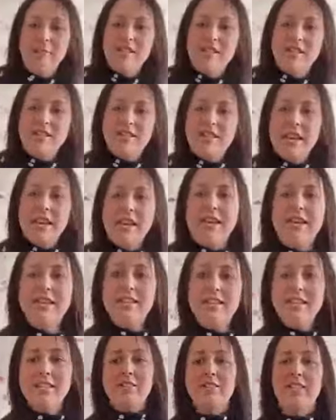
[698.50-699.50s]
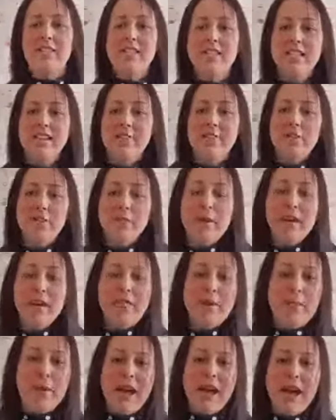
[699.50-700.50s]
that Mrs Ellis, need to give her a
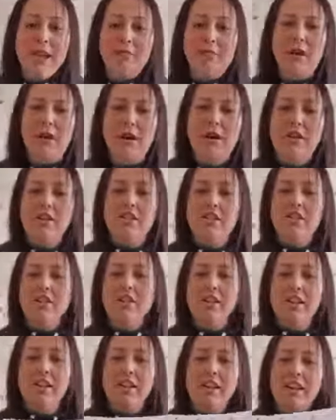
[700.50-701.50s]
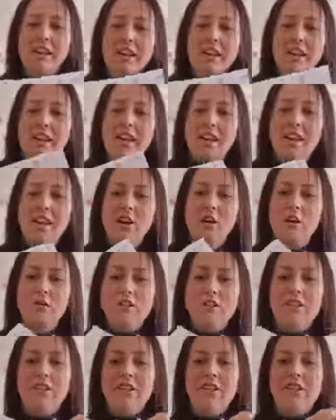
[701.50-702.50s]
bit of a pay rise. She's getting
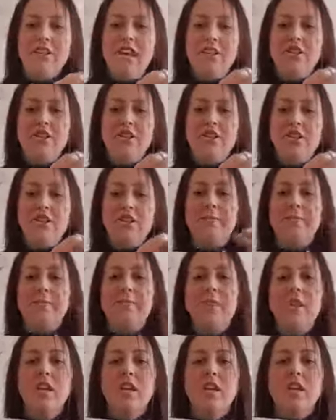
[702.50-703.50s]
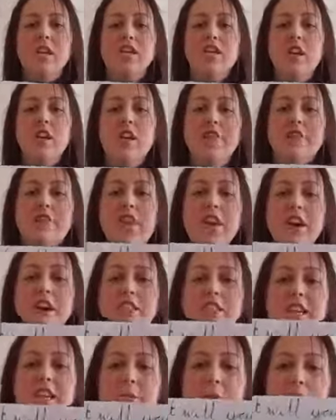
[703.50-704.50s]
lots of attention. So the
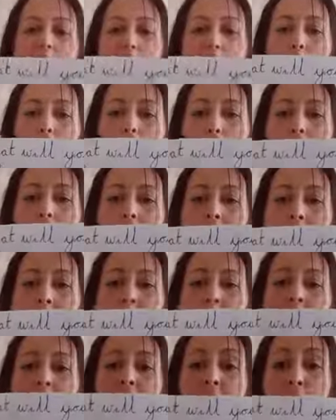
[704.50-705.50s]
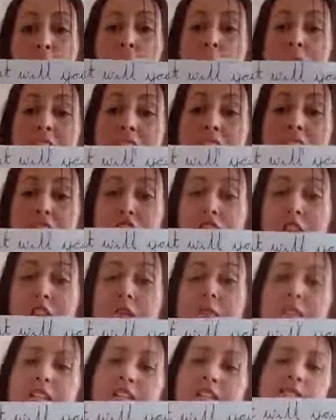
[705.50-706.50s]
first thing we've got here is a
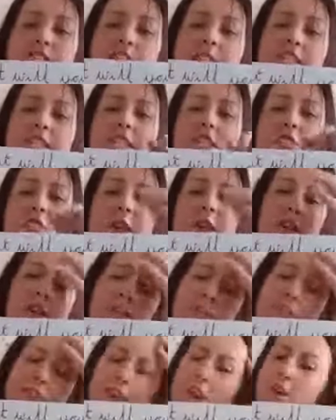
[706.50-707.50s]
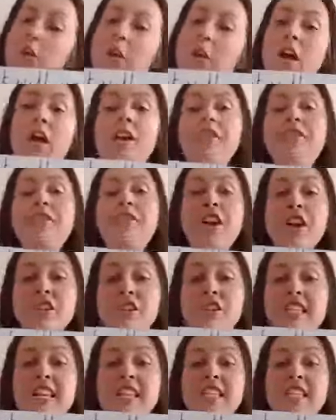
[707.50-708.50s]
question Mrs Ellis has written for you.
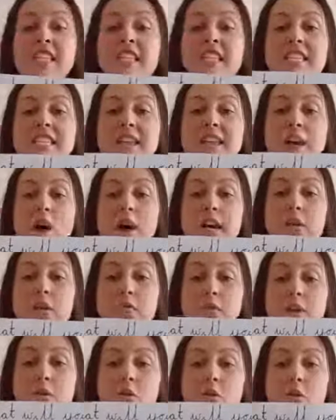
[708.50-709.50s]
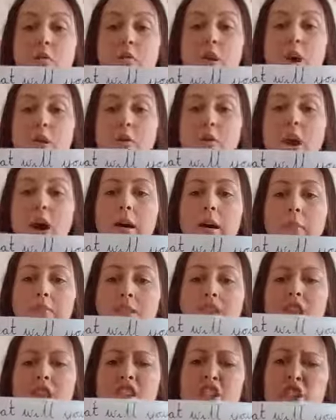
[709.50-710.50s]
First thing to decide with your
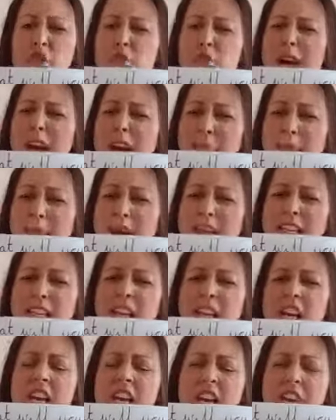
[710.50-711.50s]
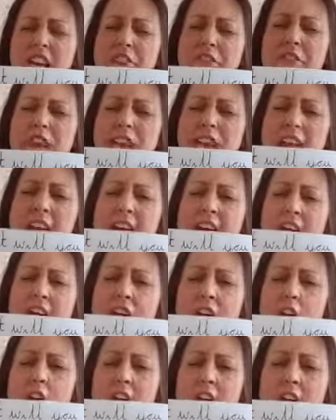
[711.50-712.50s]
grown-ups, and I do recommend, if you
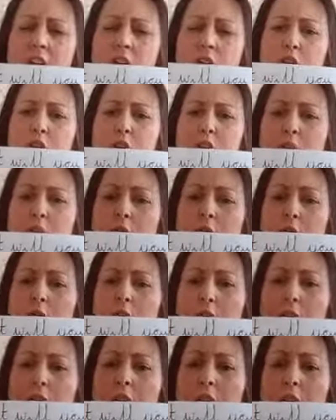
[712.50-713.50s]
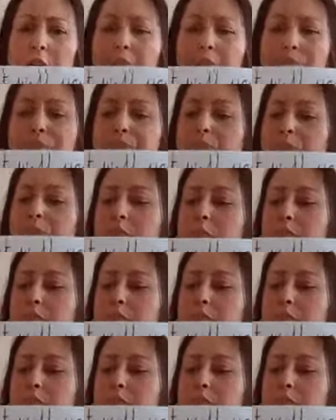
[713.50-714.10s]
can, try and do it with a grown-up.